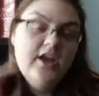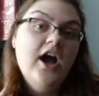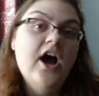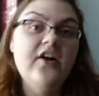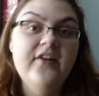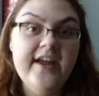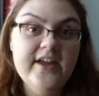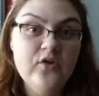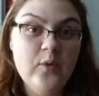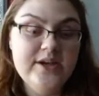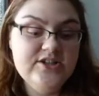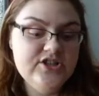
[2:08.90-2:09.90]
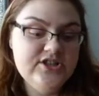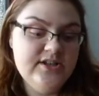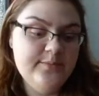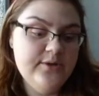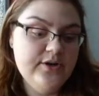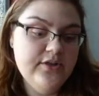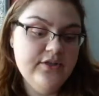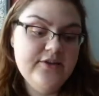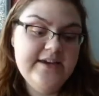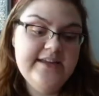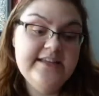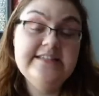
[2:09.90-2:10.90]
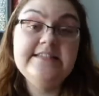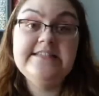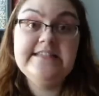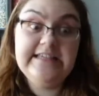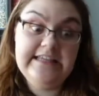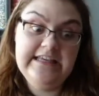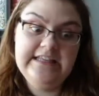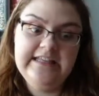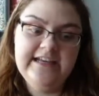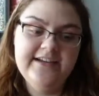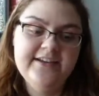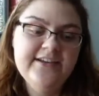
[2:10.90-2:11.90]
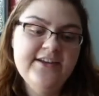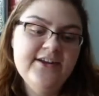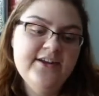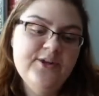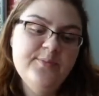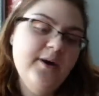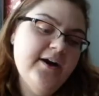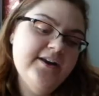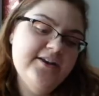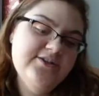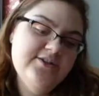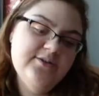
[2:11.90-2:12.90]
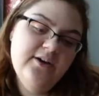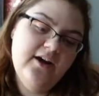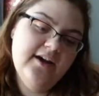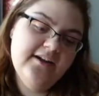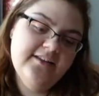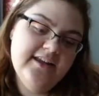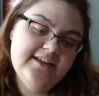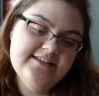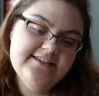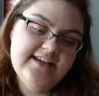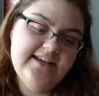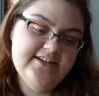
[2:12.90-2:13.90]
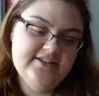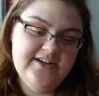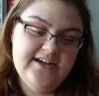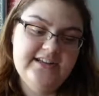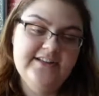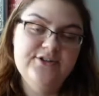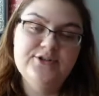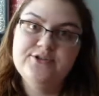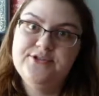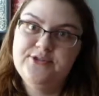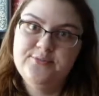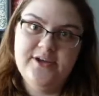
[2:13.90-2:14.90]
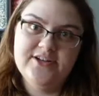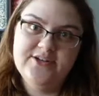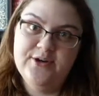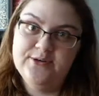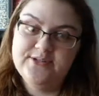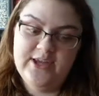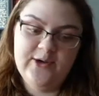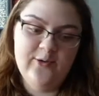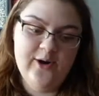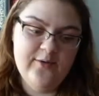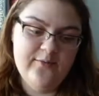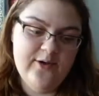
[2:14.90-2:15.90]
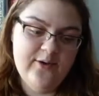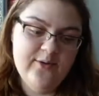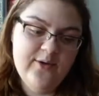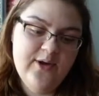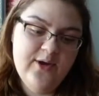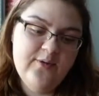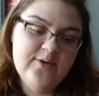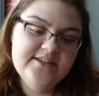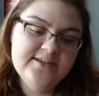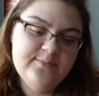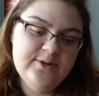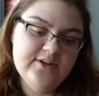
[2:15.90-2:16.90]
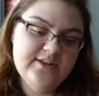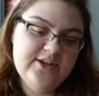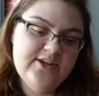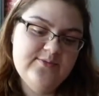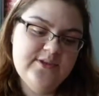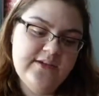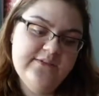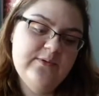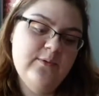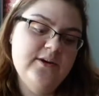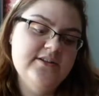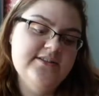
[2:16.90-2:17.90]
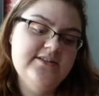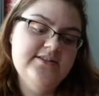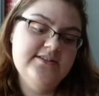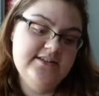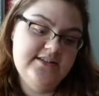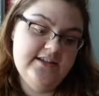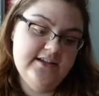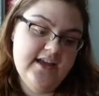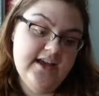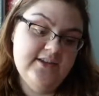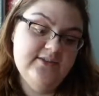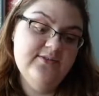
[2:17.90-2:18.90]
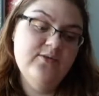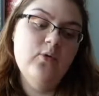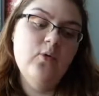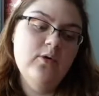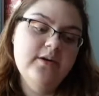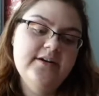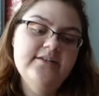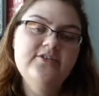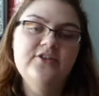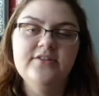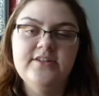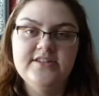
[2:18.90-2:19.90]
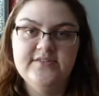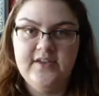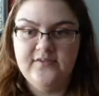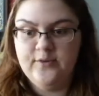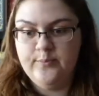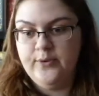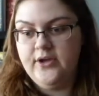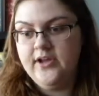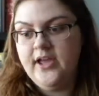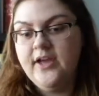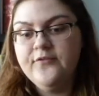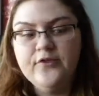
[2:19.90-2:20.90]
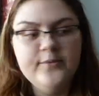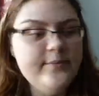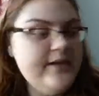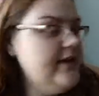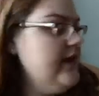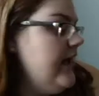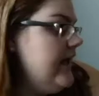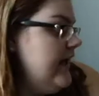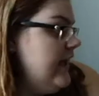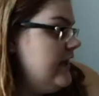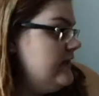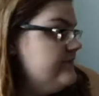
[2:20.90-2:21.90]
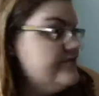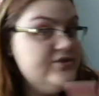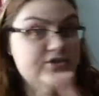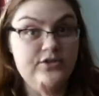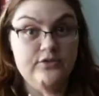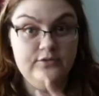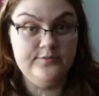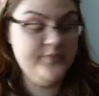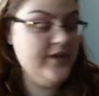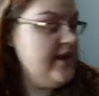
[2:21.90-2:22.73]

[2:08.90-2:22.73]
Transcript: All right, question number 3 is Tequila. You partied too hard last night and drank a little too much Jose Cuervo. What's a book that you never want to see again, or your least favorite book? For me, I have 2.